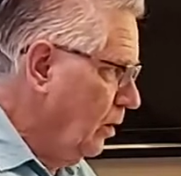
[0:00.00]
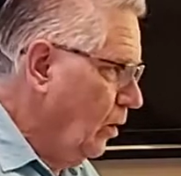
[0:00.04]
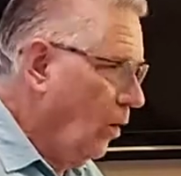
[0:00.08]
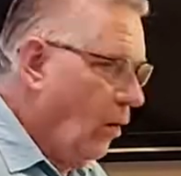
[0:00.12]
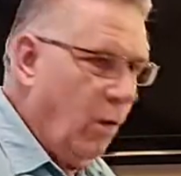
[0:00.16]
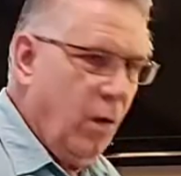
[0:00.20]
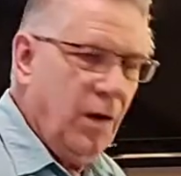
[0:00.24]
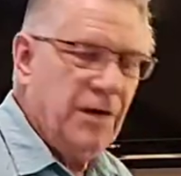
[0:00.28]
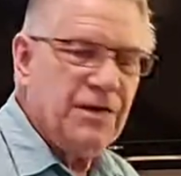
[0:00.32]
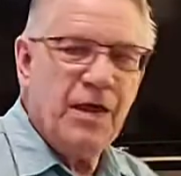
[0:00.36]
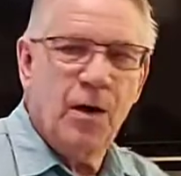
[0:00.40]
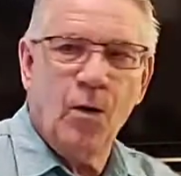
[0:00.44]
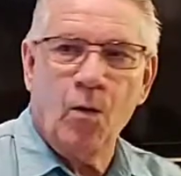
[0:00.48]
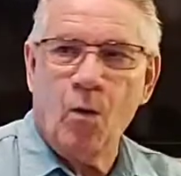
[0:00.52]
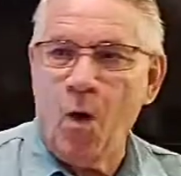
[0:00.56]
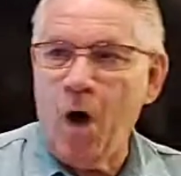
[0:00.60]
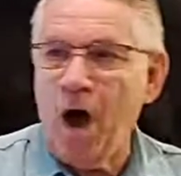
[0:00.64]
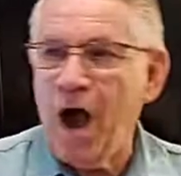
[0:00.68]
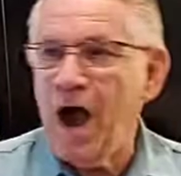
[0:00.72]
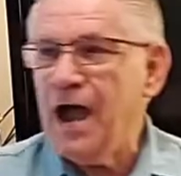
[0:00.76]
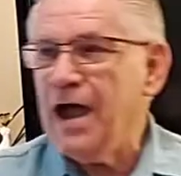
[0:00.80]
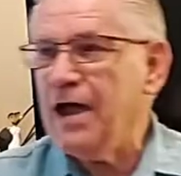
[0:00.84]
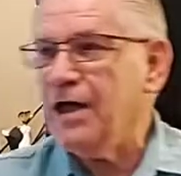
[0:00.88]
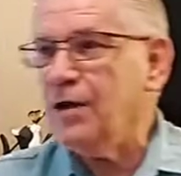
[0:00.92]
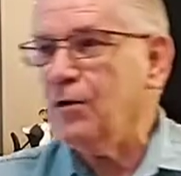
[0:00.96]
Well, then
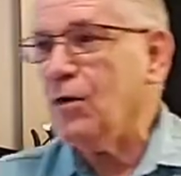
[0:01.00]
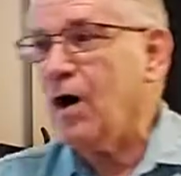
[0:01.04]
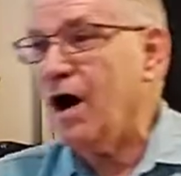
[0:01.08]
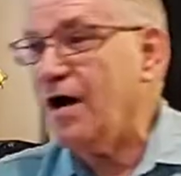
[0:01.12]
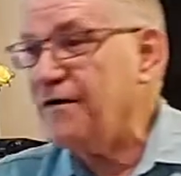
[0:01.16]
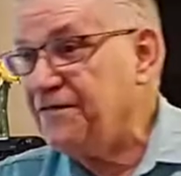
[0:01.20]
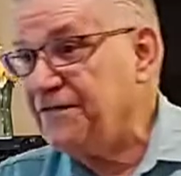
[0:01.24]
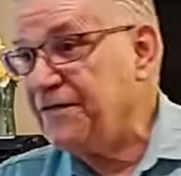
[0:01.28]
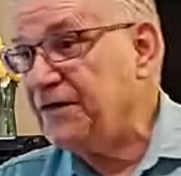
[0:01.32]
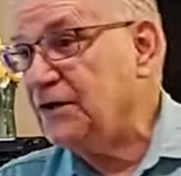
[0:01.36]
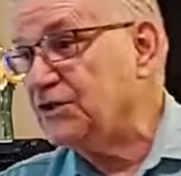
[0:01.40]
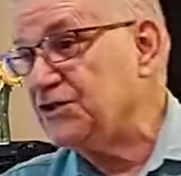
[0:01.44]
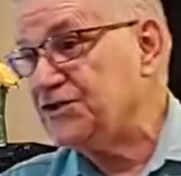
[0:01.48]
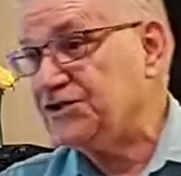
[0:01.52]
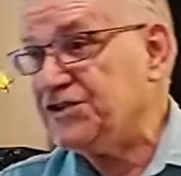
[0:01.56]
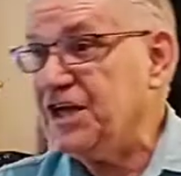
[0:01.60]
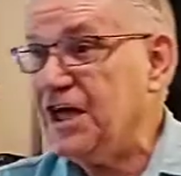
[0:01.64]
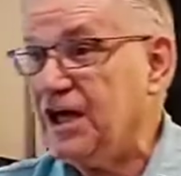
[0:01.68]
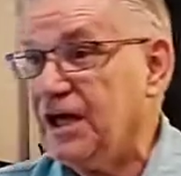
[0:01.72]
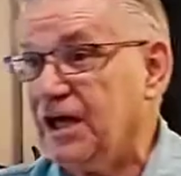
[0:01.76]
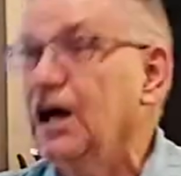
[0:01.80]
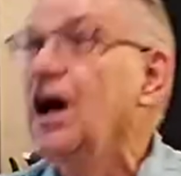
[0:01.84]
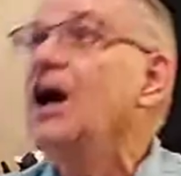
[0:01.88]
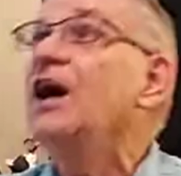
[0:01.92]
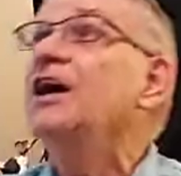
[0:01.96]
why do I feel sick?
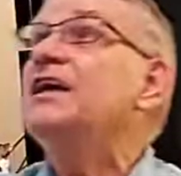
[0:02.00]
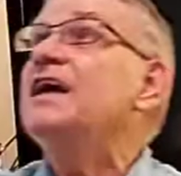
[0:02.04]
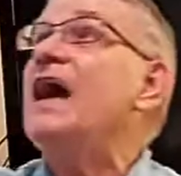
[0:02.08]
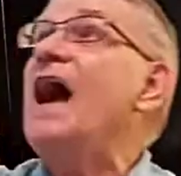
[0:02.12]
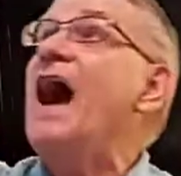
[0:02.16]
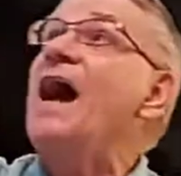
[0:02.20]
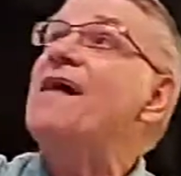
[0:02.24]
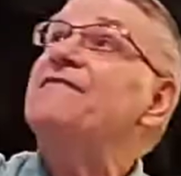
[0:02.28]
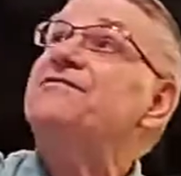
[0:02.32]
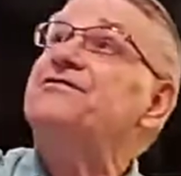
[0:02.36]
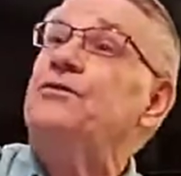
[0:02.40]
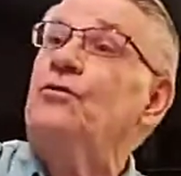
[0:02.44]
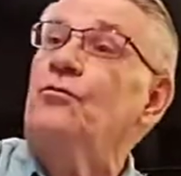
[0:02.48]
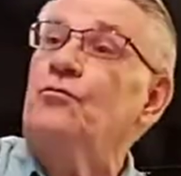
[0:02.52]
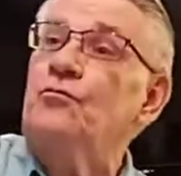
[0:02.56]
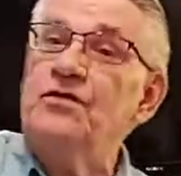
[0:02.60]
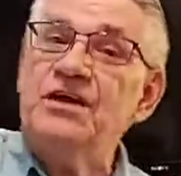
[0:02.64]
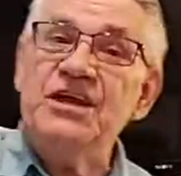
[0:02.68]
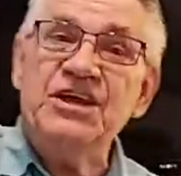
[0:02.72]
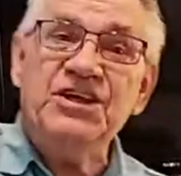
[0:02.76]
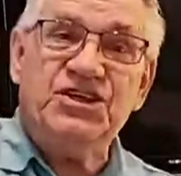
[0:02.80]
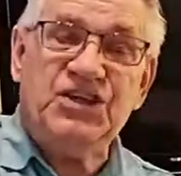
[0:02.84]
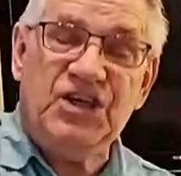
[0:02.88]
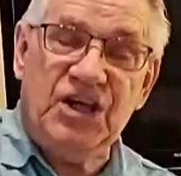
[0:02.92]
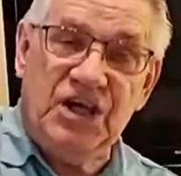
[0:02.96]
You have to
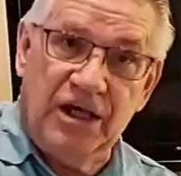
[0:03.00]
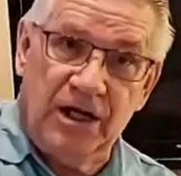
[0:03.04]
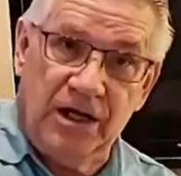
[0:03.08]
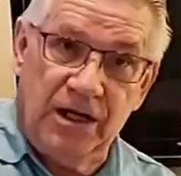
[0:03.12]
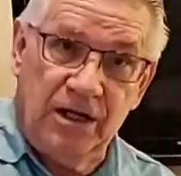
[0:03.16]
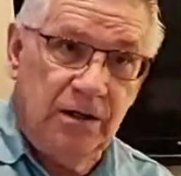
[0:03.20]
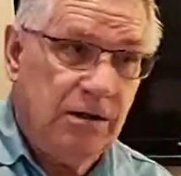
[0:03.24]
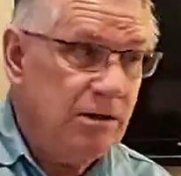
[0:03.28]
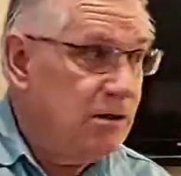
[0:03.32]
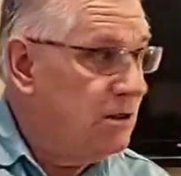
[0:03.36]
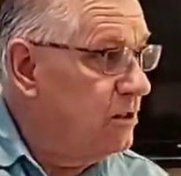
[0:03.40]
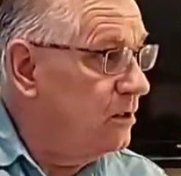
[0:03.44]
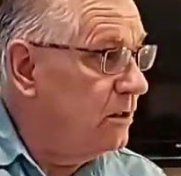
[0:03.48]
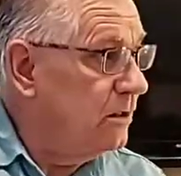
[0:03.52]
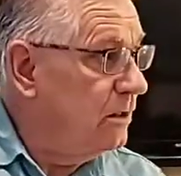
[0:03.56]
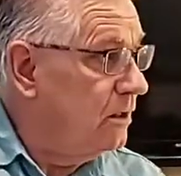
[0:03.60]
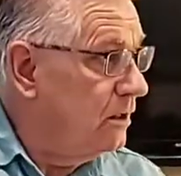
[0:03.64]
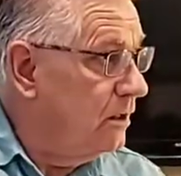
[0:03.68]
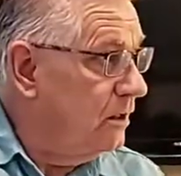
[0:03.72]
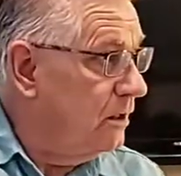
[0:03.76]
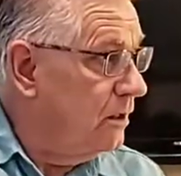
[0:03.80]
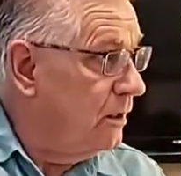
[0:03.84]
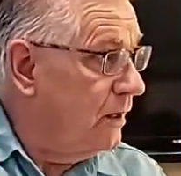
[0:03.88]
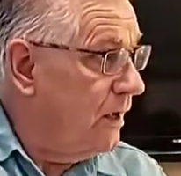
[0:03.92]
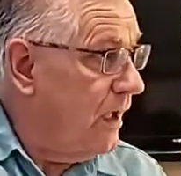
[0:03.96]
reach in
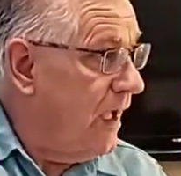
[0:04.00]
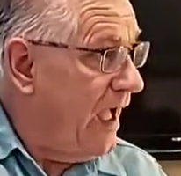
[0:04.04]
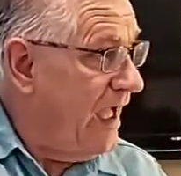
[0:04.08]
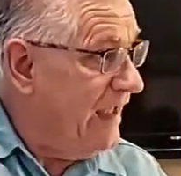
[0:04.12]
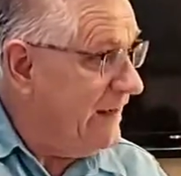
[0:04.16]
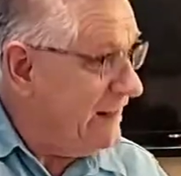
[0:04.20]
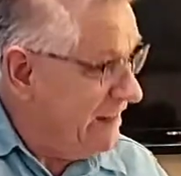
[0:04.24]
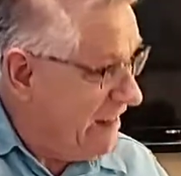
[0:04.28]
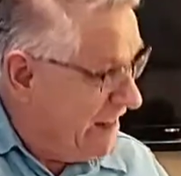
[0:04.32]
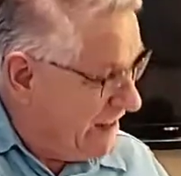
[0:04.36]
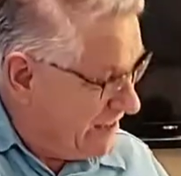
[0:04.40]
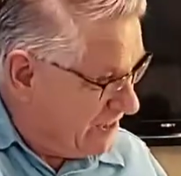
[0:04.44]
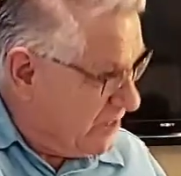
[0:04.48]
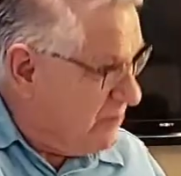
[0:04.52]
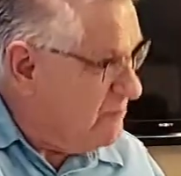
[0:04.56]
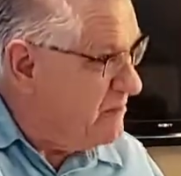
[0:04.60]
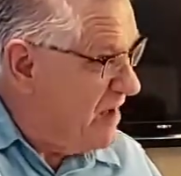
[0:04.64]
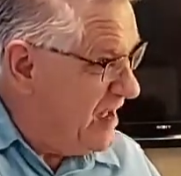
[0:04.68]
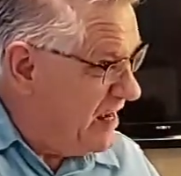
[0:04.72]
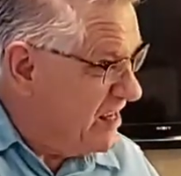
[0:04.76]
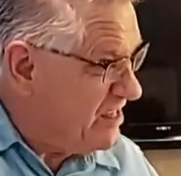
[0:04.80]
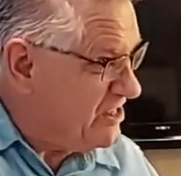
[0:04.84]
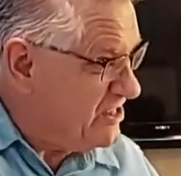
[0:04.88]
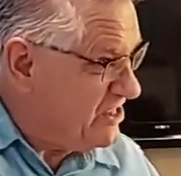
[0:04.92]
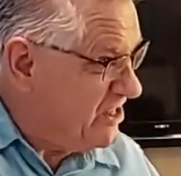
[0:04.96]
and get the
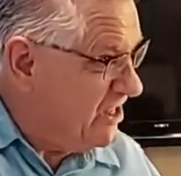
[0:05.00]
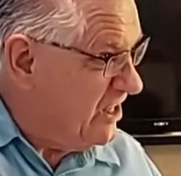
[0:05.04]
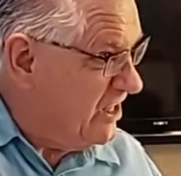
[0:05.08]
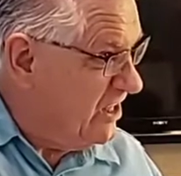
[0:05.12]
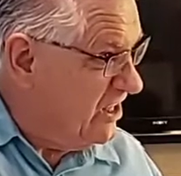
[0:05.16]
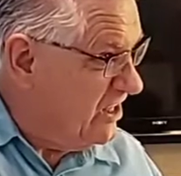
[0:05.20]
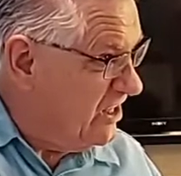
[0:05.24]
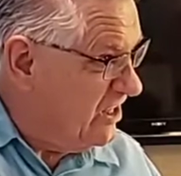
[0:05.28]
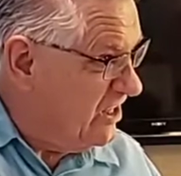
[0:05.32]
medicine.